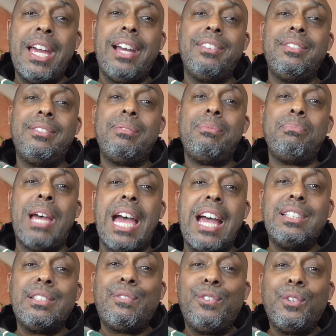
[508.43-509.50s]
I had my
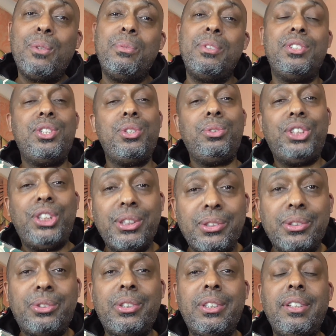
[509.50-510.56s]
hands full with the 2
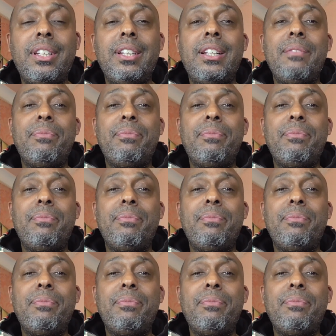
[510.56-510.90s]
children,